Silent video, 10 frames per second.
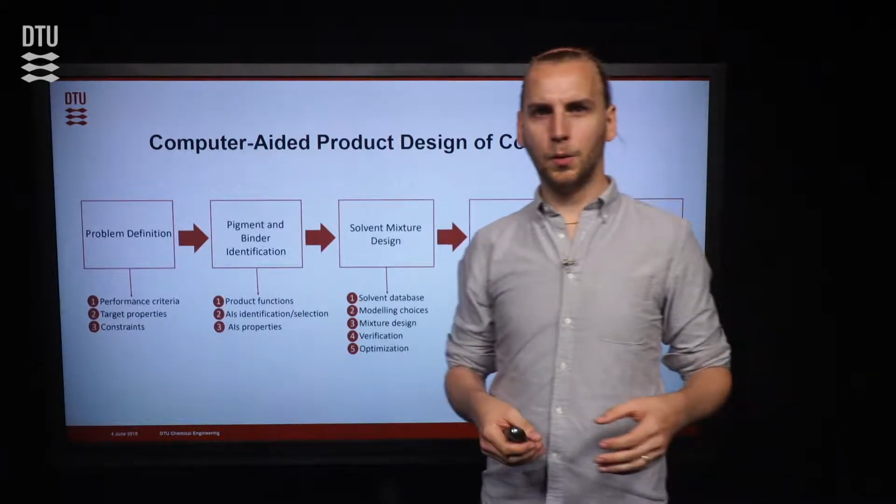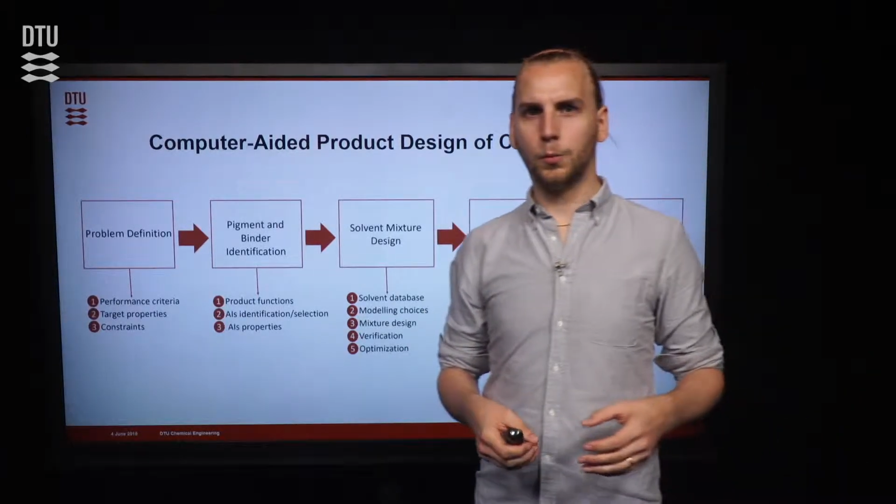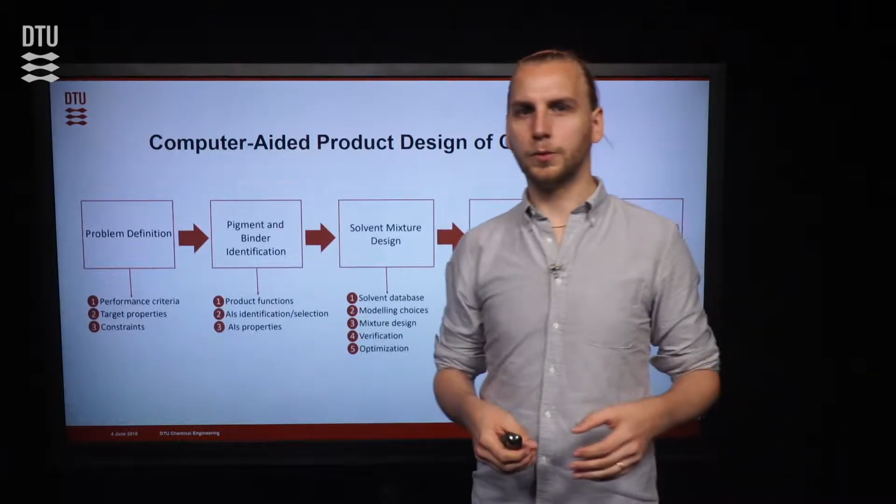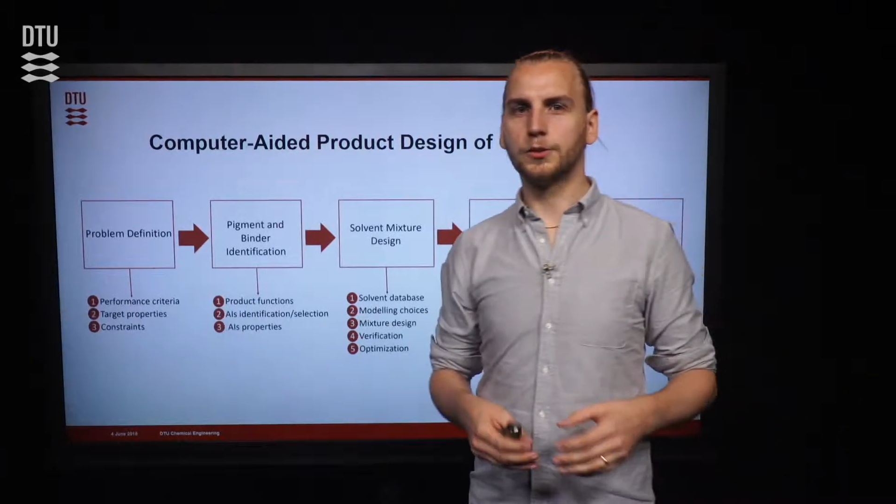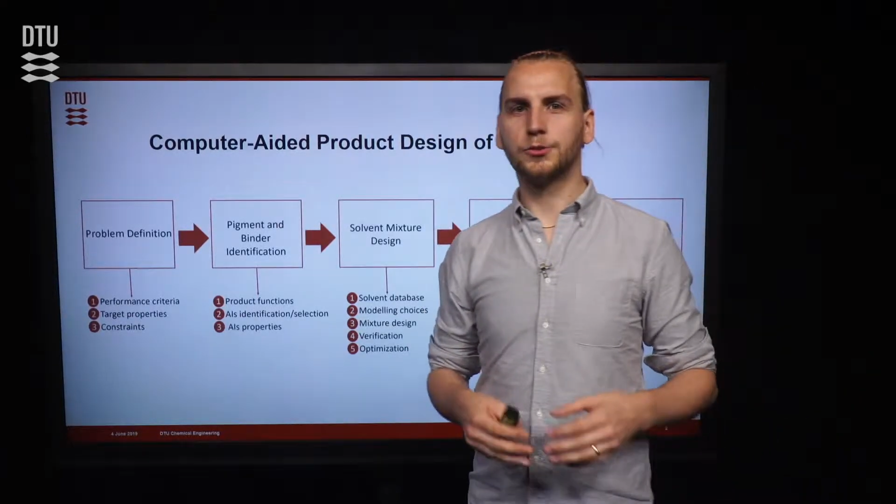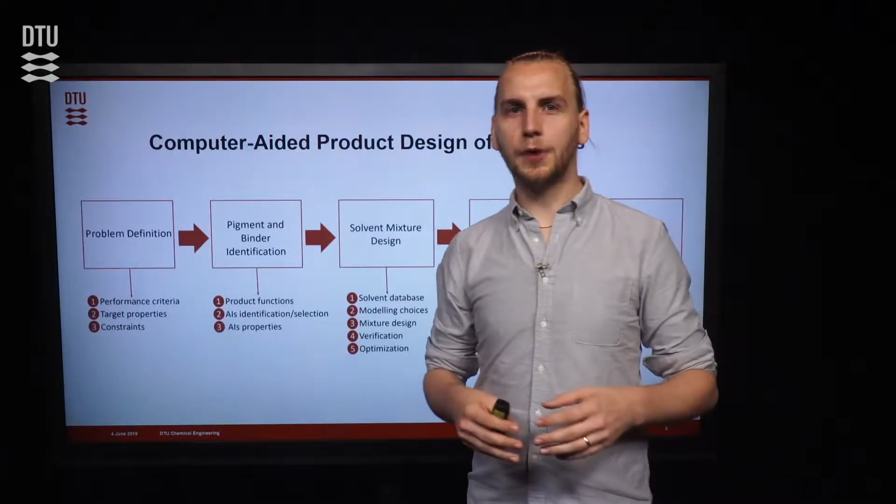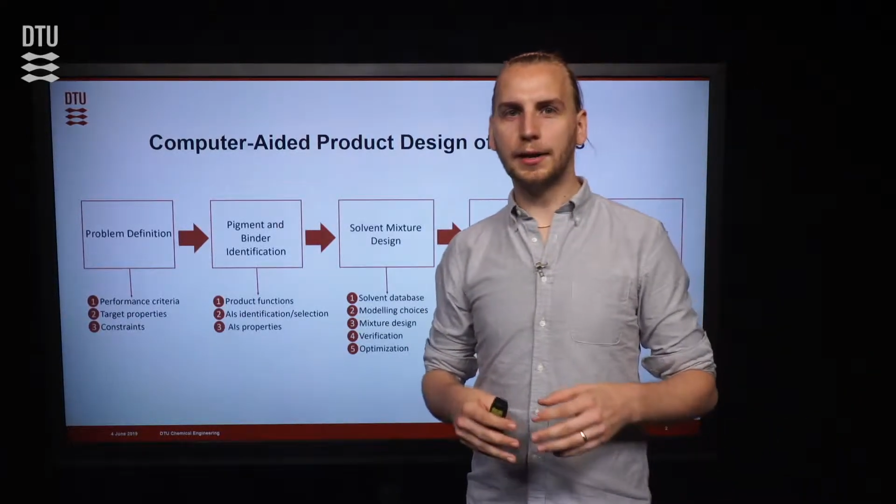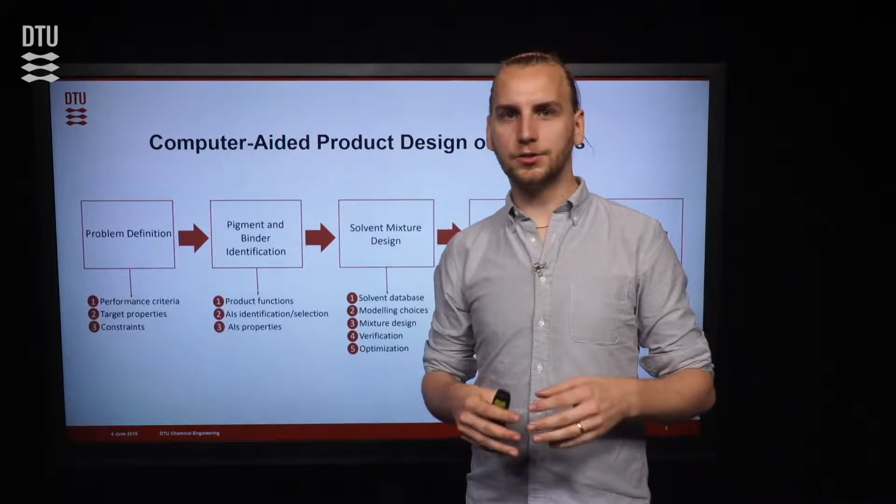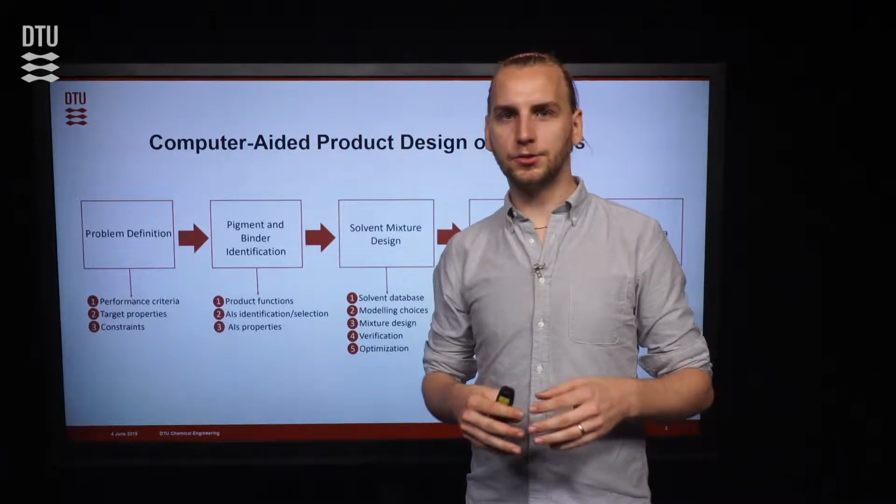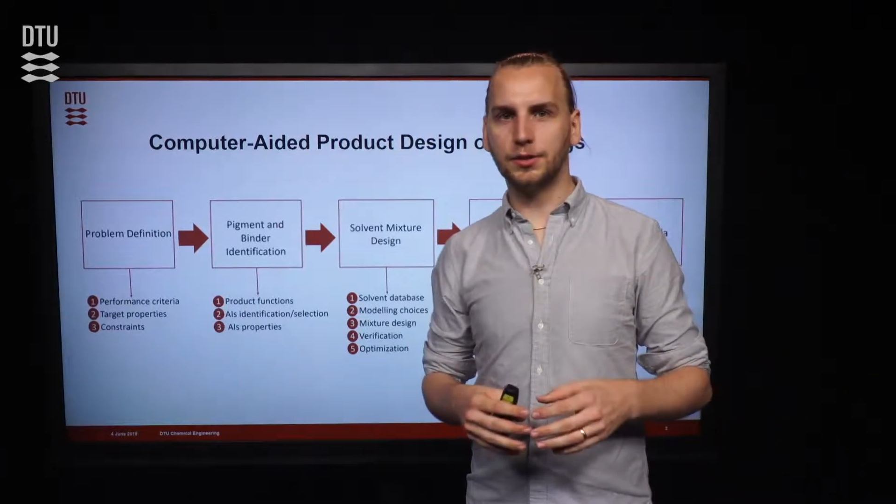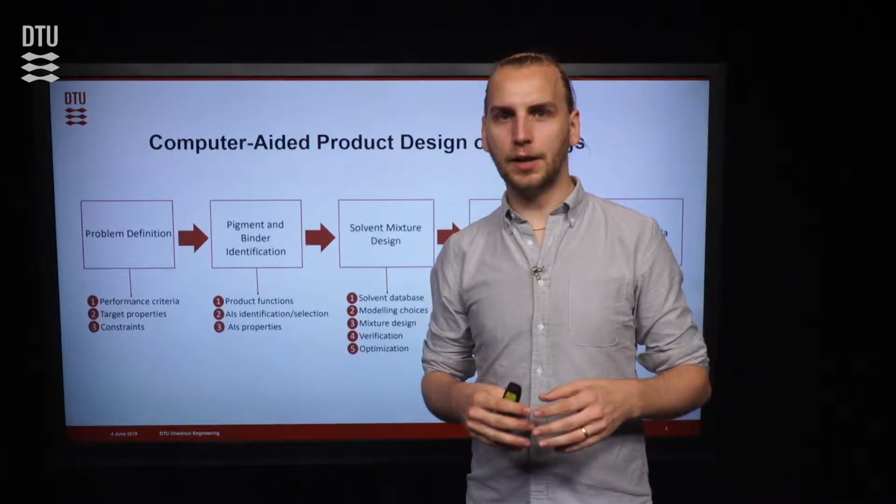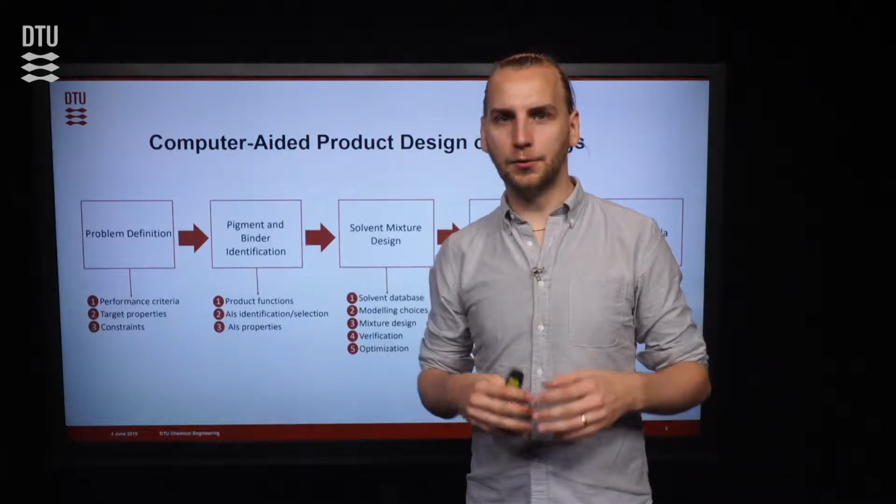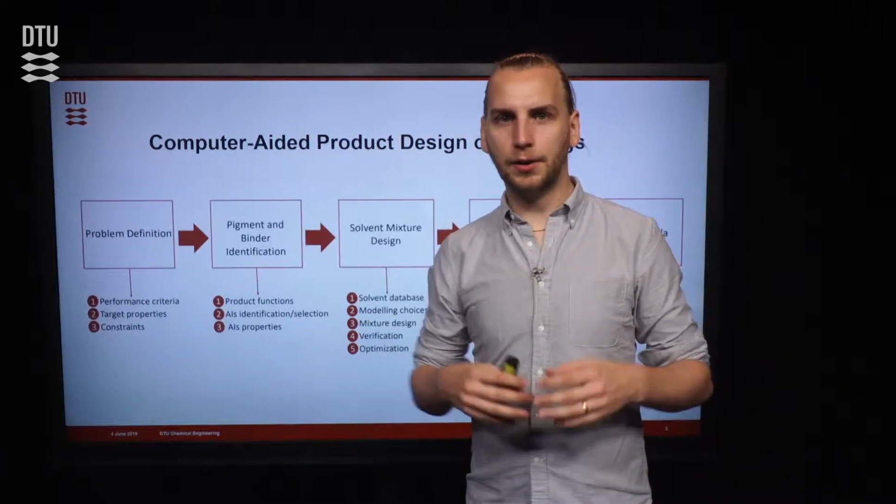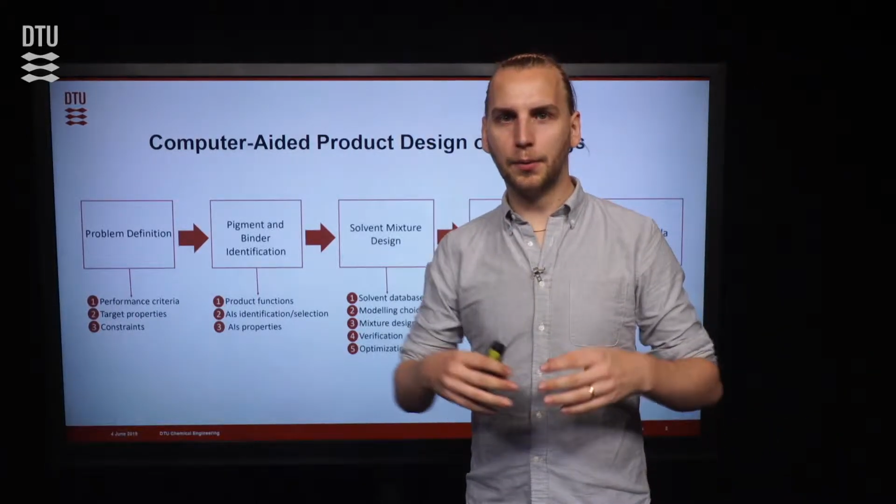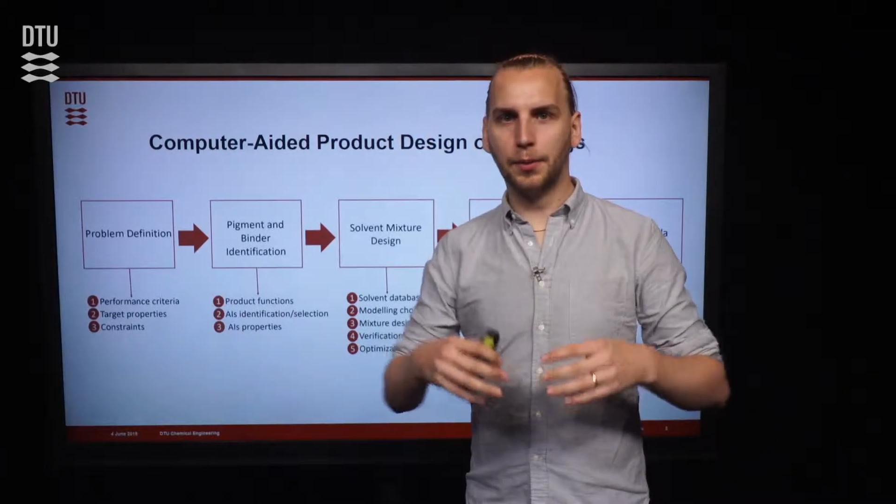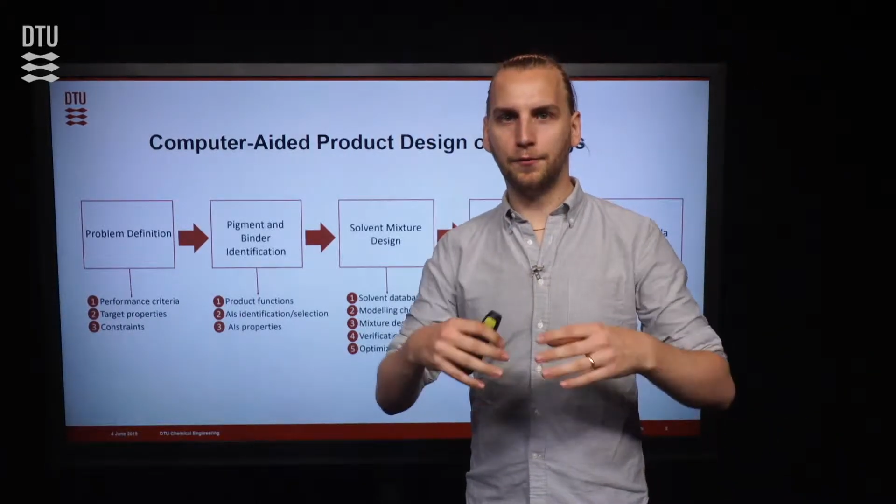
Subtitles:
we will try to narrow down